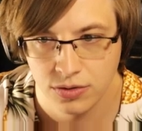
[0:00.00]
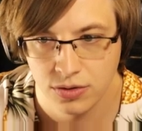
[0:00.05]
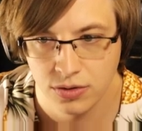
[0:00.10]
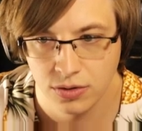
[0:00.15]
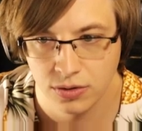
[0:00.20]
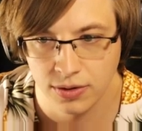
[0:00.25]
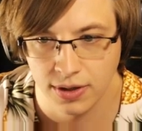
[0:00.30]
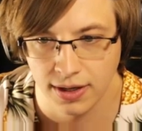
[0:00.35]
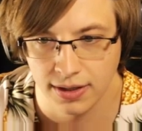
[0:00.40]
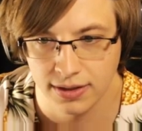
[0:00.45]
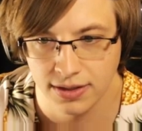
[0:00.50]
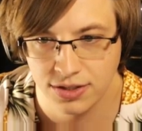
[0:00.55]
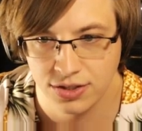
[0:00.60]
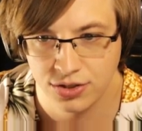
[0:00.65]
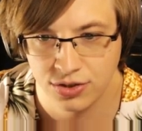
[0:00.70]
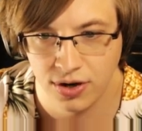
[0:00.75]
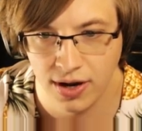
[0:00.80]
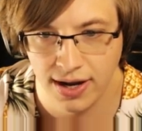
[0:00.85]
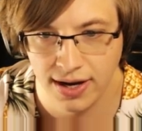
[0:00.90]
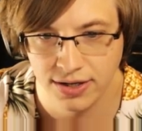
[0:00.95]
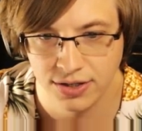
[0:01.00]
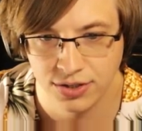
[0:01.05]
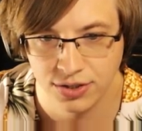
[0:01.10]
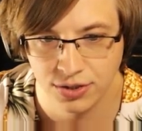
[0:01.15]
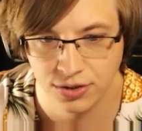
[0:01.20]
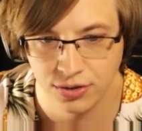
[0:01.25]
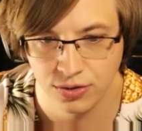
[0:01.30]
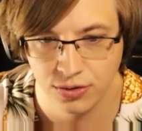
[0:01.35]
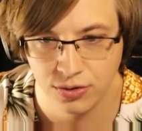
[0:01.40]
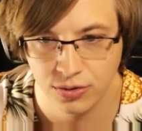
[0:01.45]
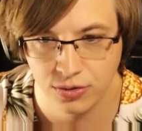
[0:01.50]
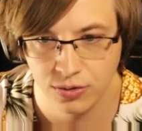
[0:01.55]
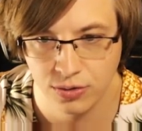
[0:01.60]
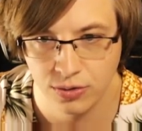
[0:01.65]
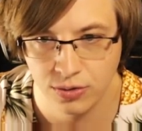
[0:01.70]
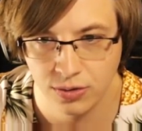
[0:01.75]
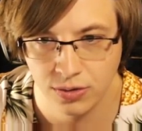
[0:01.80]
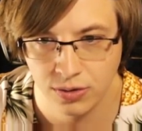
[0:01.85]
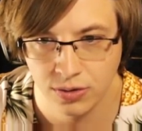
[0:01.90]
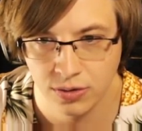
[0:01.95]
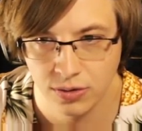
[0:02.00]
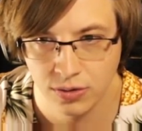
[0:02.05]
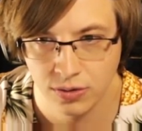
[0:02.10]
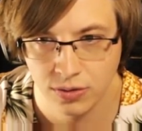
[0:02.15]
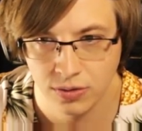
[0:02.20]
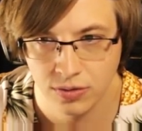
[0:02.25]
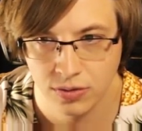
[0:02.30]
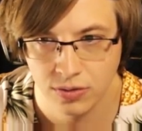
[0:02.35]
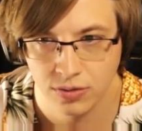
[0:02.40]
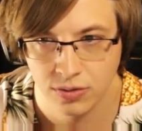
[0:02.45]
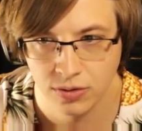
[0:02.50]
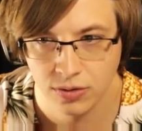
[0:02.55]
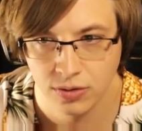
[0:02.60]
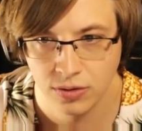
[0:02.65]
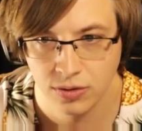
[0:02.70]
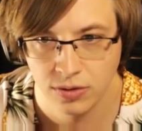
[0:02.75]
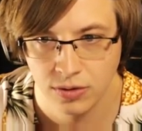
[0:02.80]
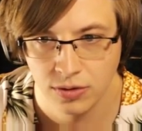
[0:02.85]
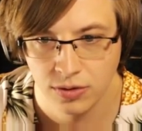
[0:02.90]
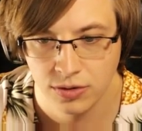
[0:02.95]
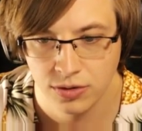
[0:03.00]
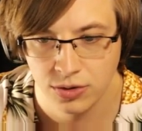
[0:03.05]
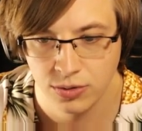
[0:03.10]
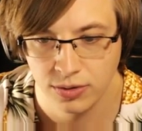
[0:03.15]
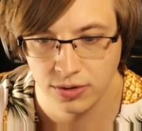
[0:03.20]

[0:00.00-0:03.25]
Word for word: okay, let's try to do